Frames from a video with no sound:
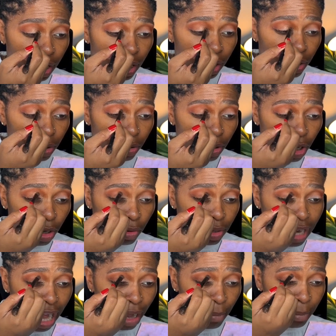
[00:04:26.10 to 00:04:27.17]
you know,
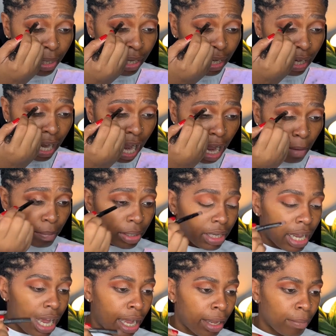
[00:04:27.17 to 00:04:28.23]
not being happy
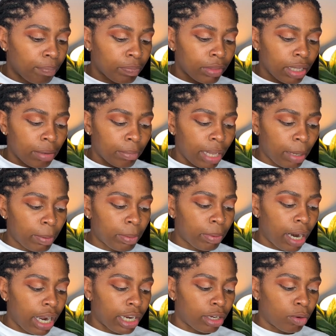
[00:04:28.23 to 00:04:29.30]
that black people are
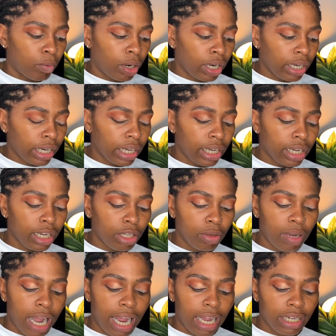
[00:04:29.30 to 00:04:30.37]
out here working. You
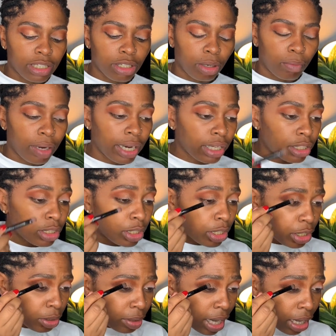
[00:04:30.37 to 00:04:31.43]
got a director,
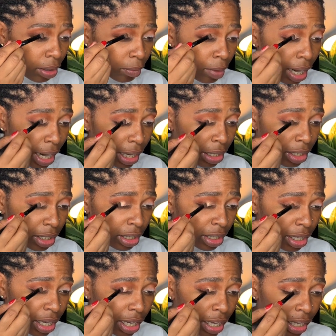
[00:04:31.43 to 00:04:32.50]
you got a writer.
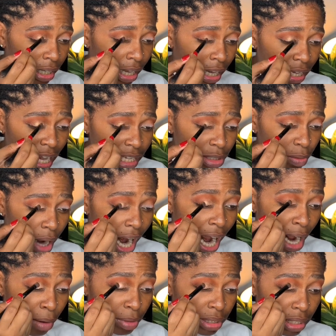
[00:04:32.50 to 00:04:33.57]
Like, that's where
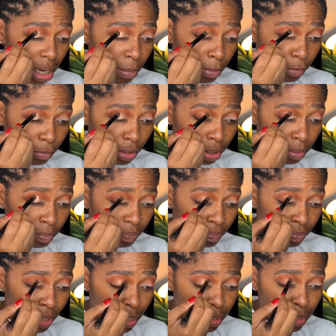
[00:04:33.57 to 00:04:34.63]
I was coming from.
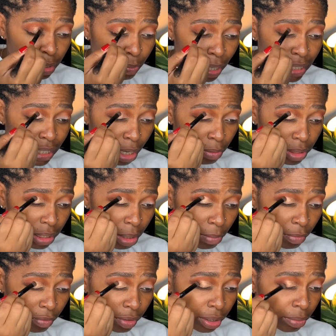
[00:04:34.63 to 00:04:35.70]
That's the space I was coming
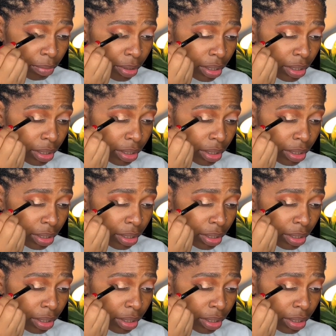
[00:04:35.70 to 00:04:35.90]
from.